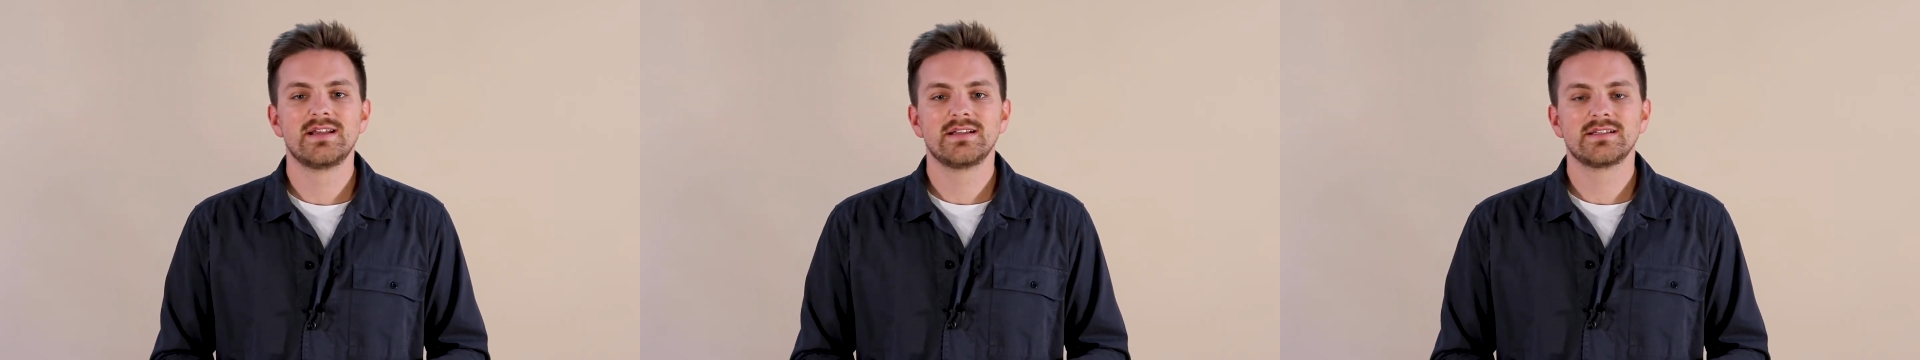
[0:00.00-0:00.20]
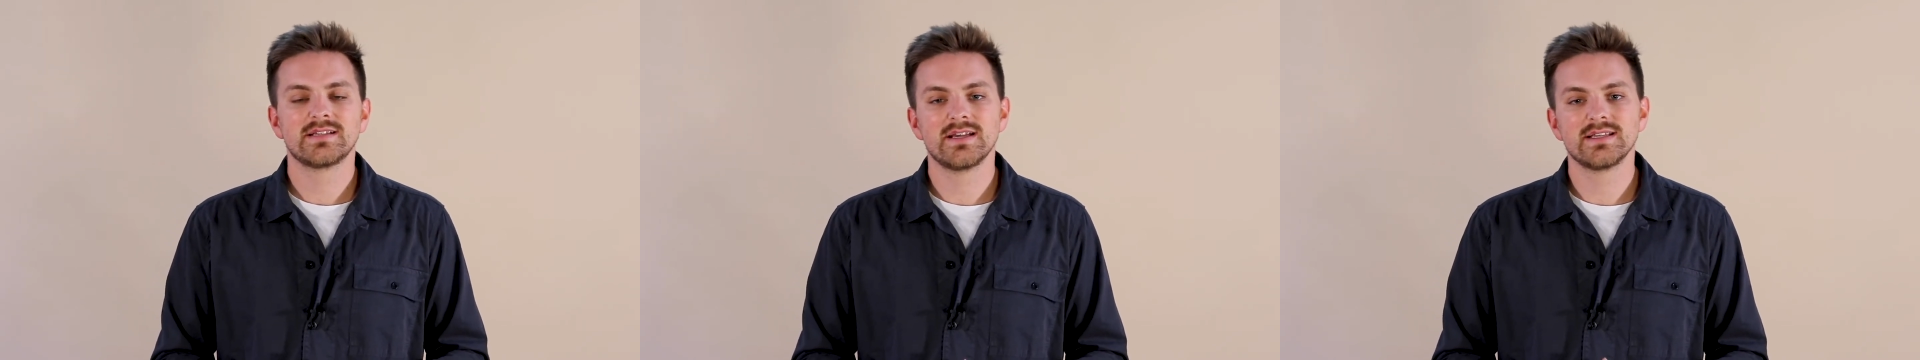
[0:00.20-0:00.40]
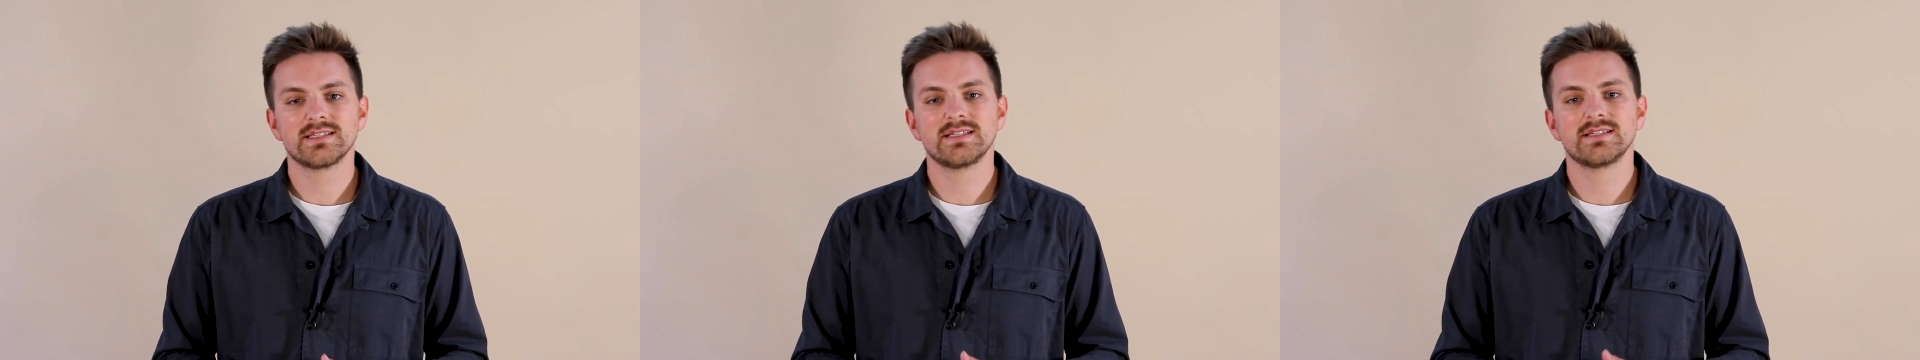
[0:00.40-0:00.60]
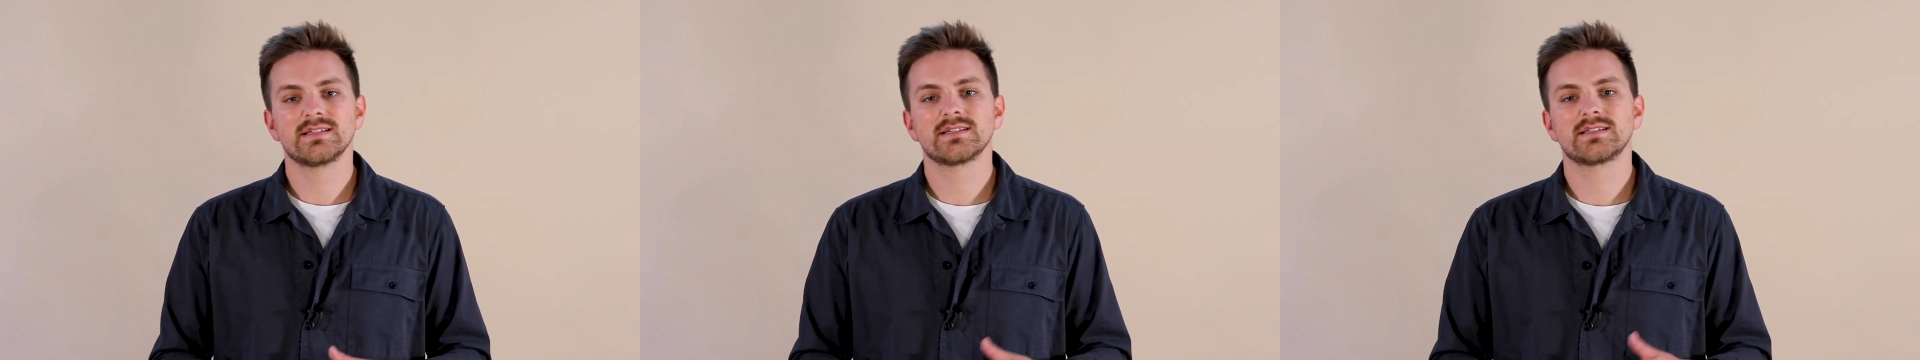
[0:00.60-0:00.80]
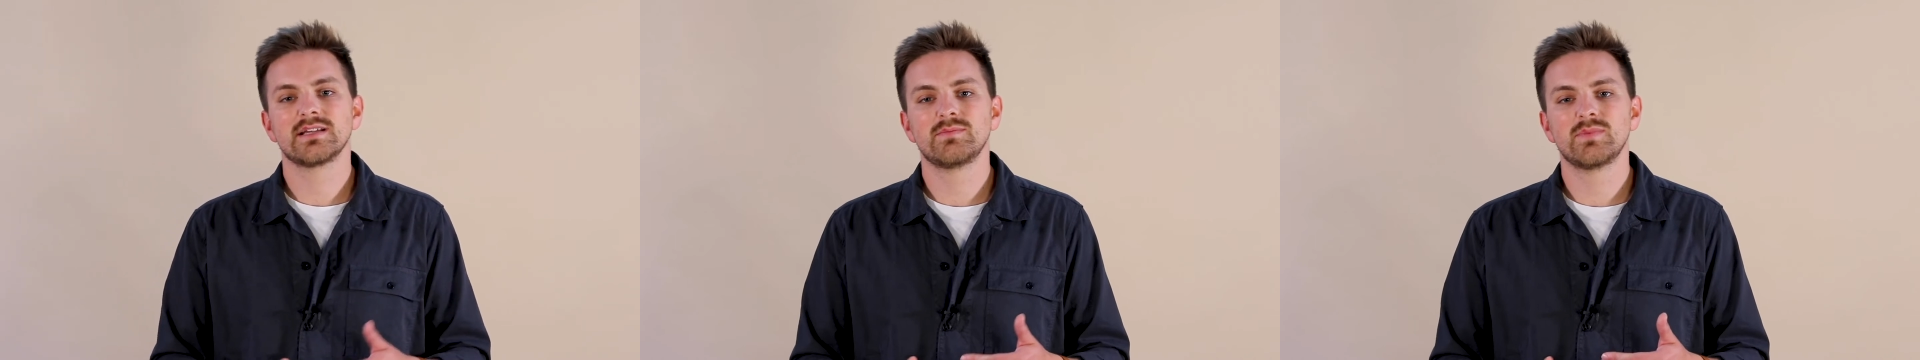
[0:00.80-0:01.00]
turns into
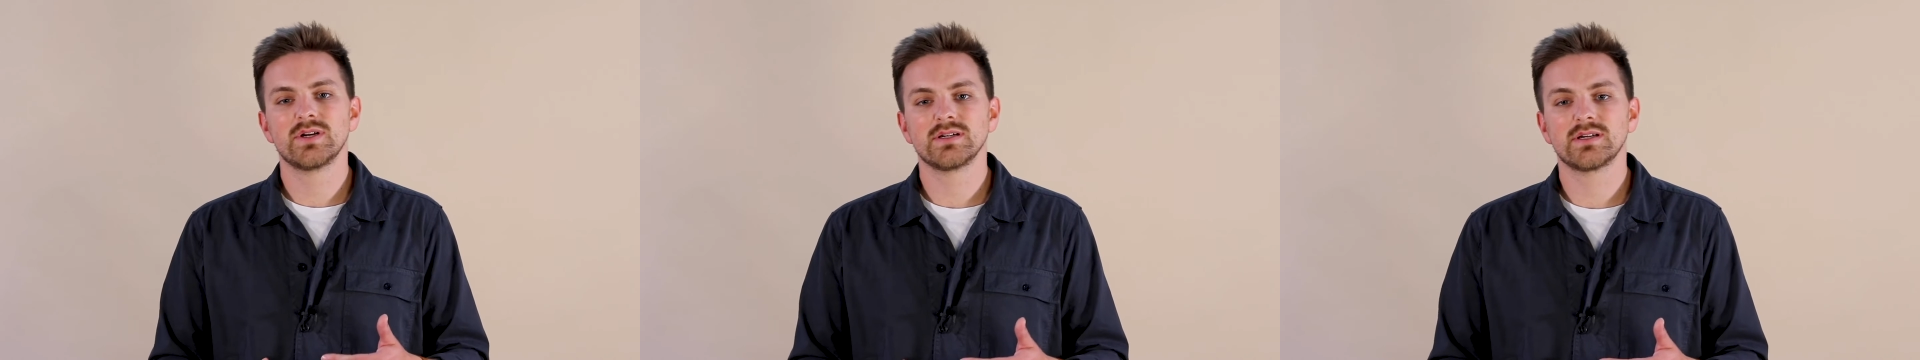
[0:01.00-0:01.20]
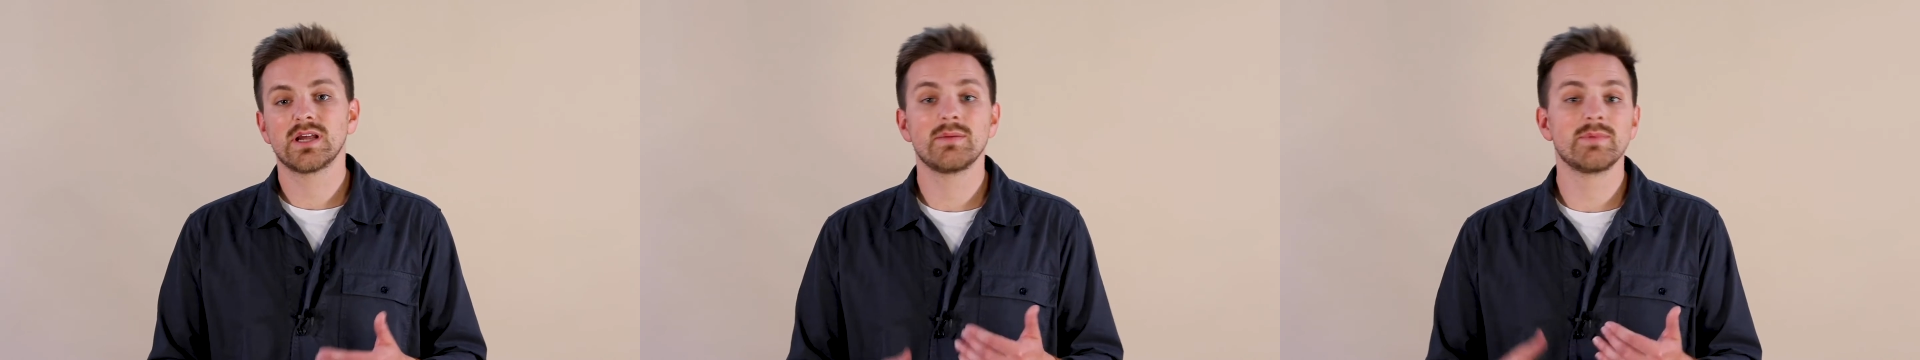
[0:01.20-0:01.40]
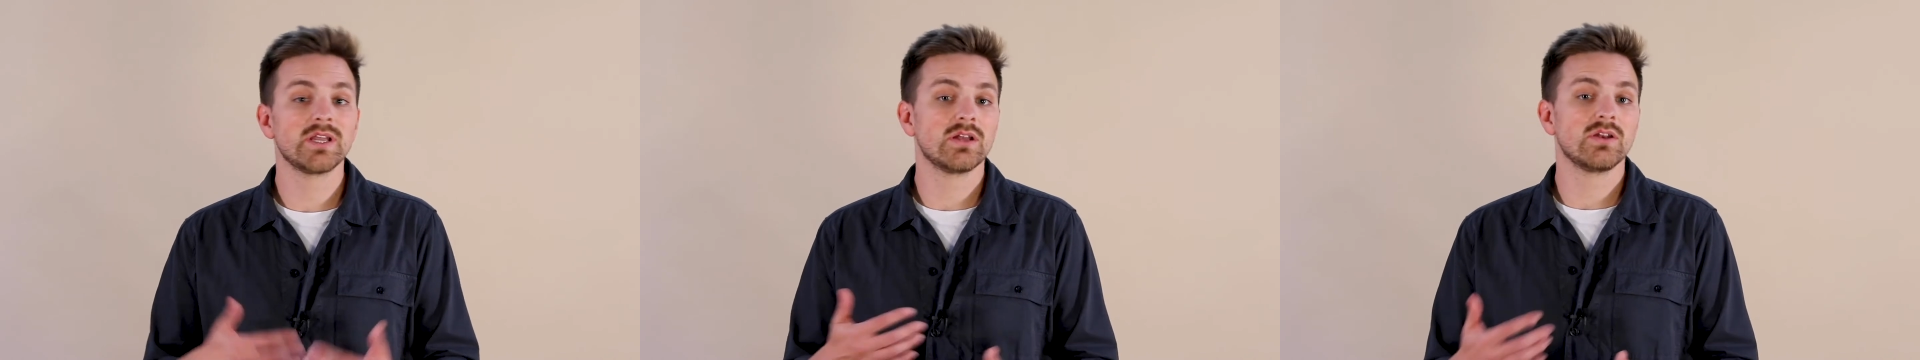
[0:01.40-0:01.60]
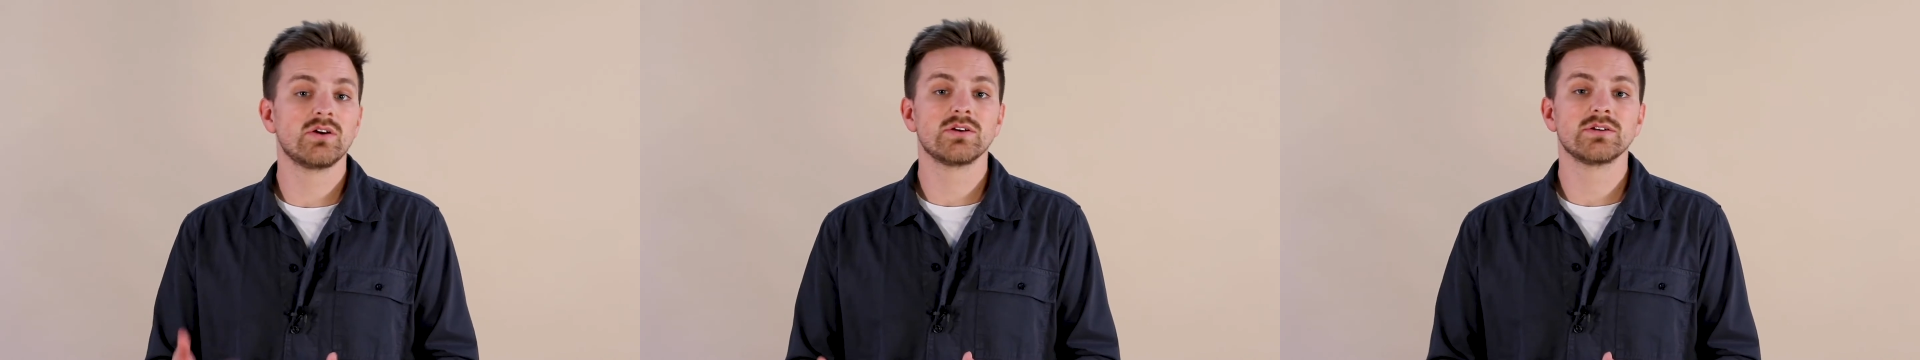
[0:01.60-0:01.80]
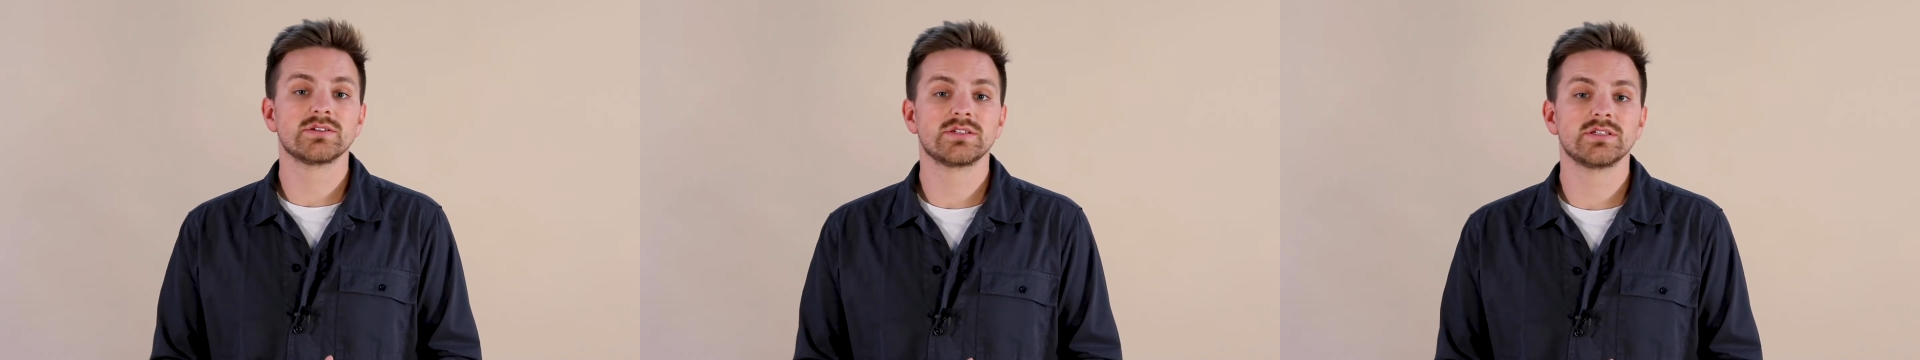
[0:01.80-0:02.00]
someone coming
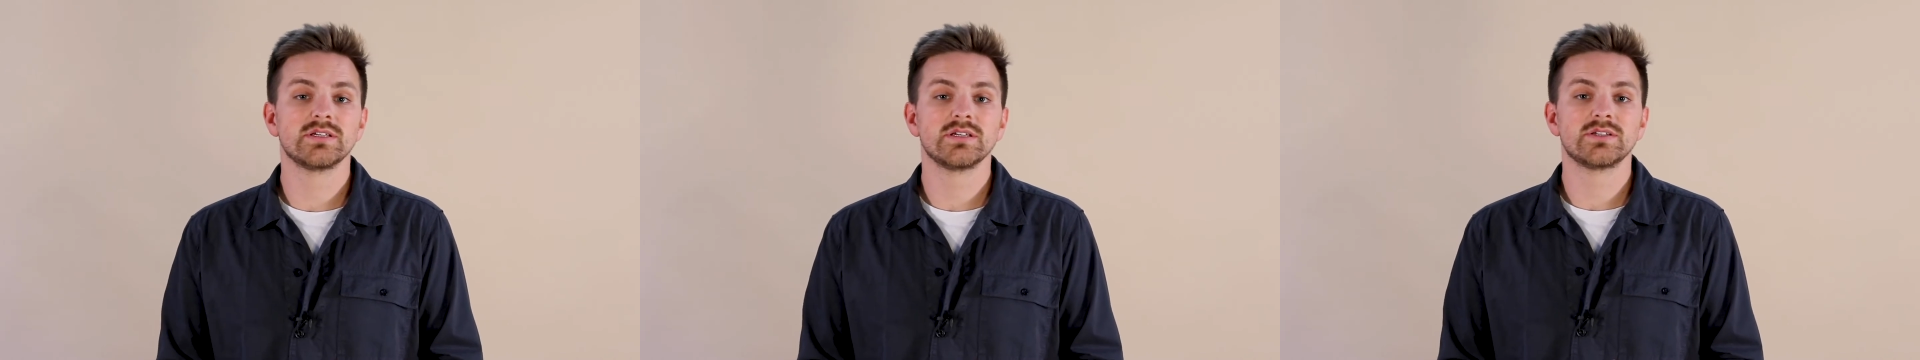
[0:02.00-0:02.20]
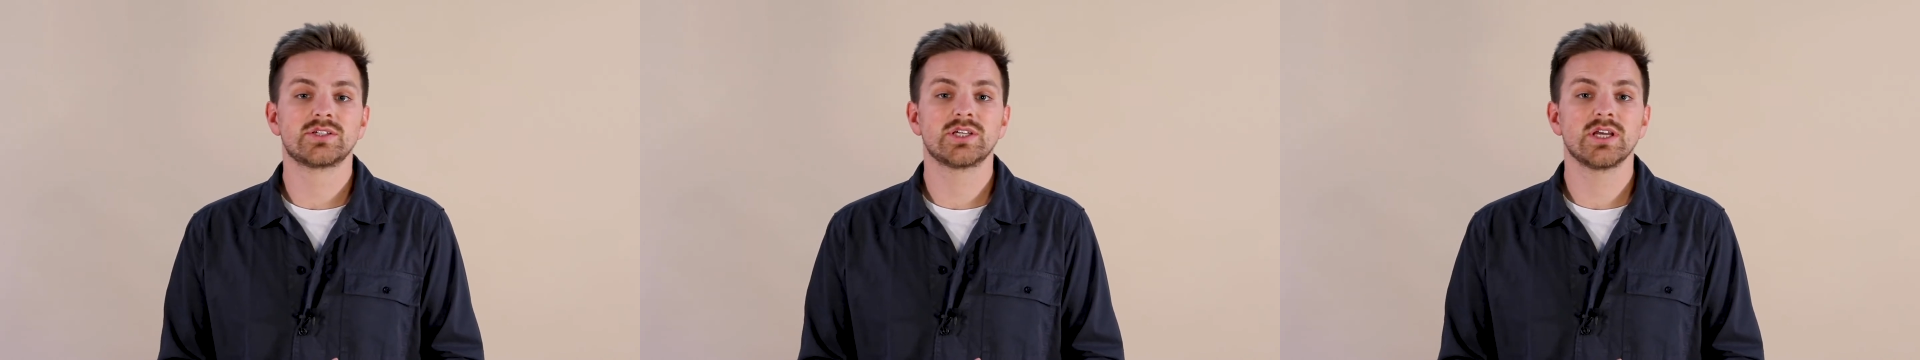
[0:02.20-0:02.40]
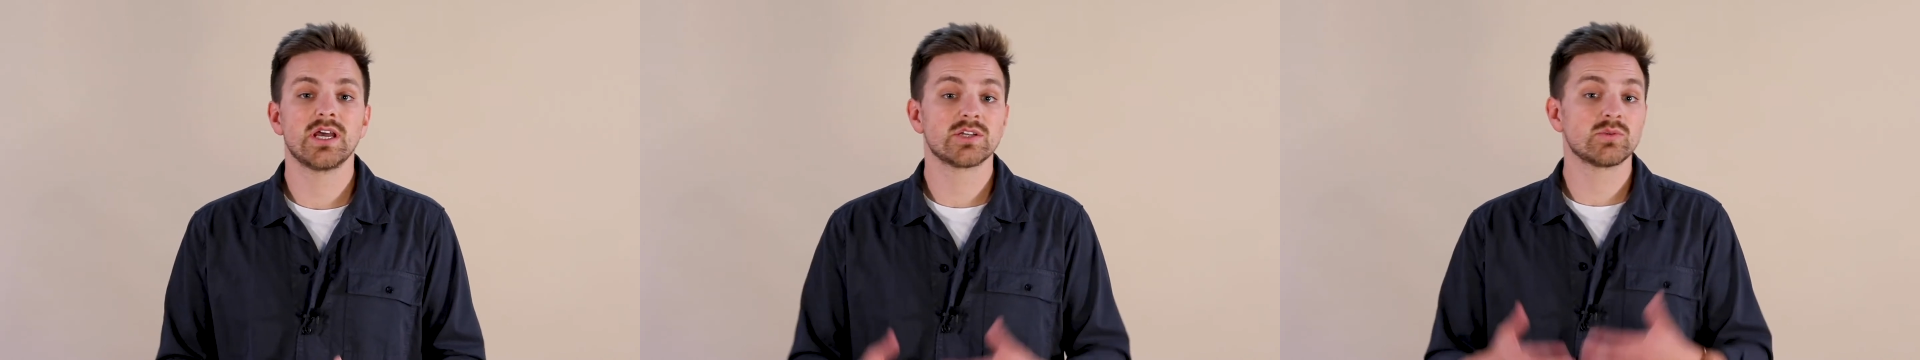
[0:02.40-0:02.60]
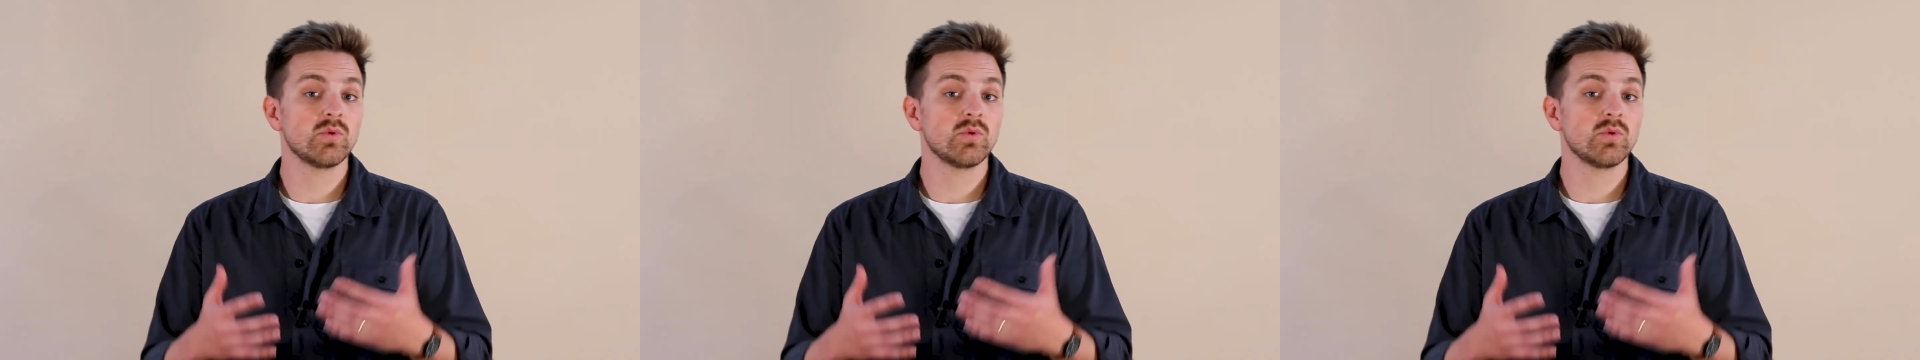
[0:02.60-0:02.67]
along to church?